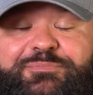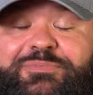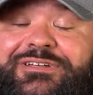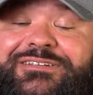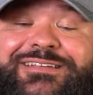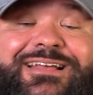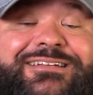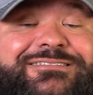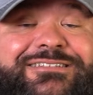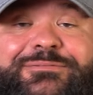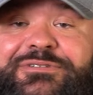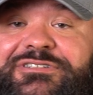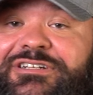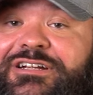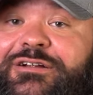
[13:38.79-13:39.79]
Please ask
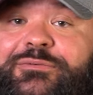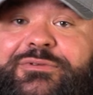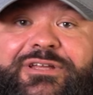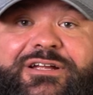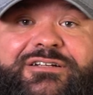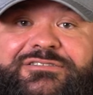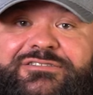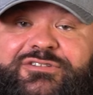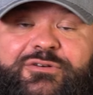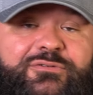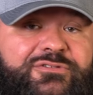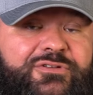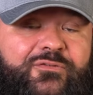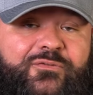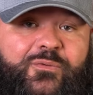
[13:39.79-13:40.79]
them to share it with theirs, and so on
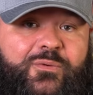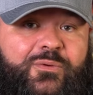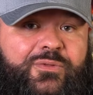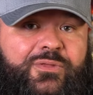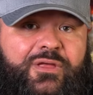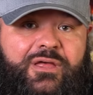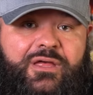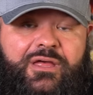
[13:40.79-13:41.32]
and so forth.